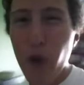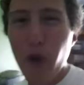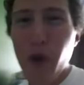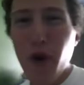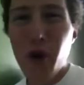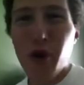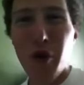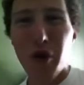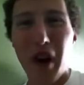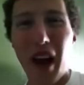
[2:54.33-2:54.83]

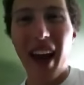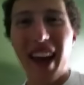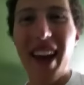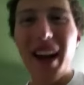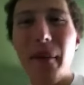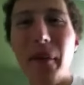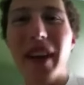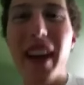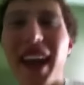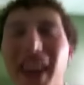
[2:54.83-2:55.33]
rude.
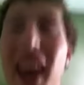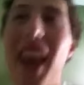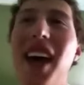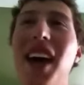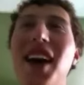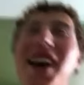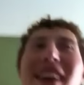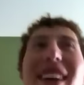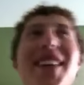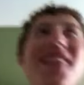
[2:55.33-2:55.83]
And I'm like,
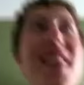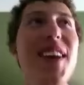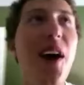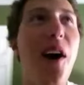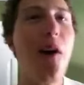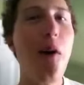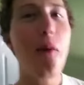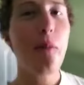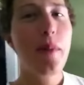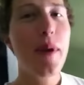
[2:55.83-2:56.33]

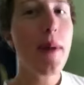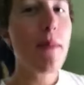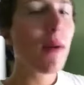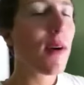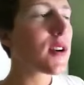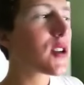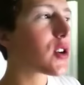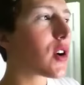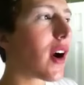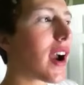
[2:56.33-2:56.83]
yo, people
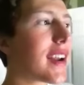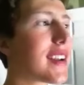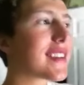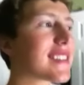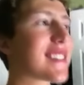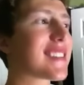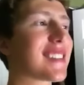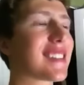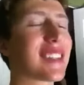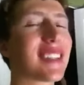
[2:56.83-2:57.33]
are trying
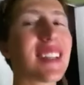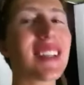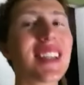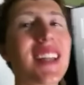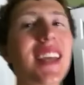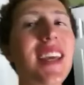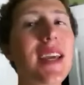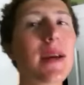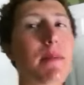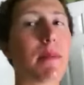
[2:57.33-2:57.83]
to
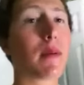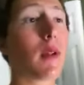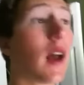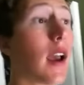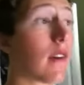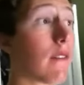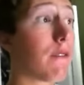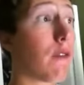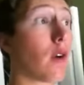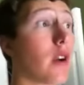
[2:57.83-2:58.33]
sleep.
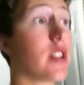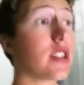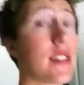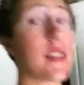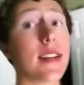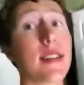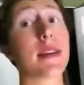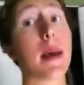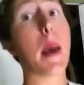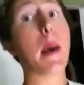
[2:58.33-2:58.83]
Like for
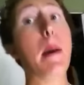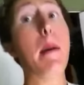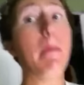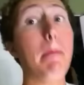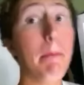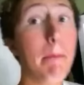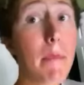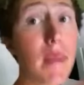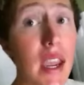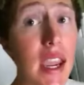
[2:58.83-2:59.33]
instance,
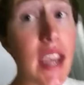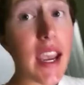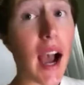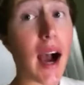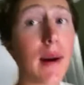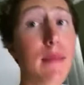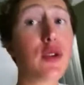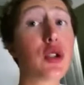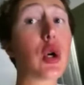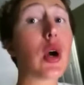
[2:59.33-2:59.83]
me,
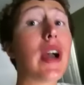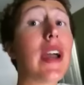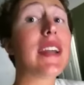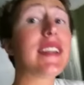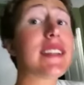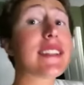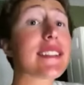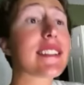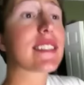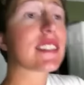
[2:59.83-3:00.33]
I'm
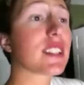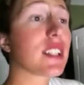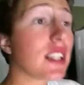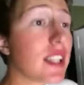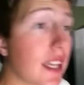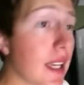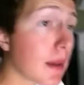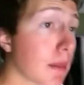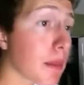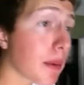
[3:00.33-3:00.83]
trying to
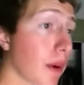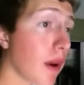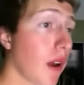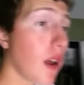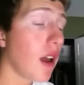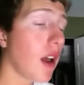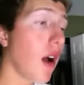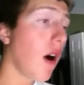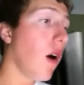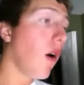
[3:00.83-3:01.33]
sleep,
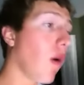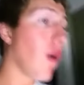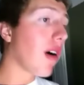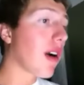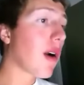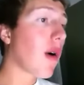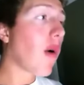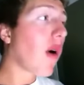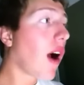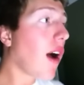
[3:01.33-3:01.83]

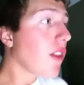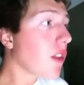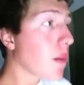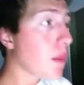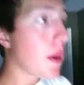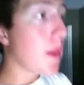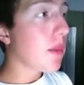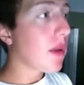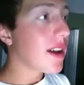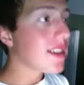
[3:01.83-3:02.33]
or or other
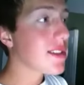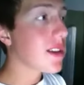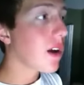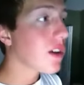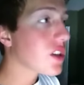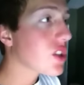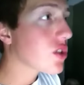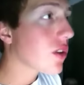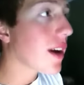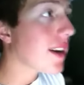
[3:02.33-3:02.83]
people I
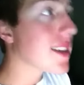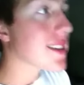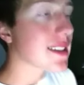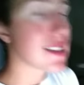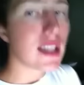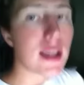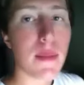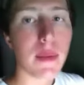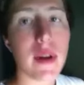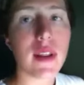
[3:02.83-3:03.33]
saw just trying to
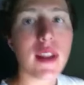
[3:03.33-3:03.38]
sleep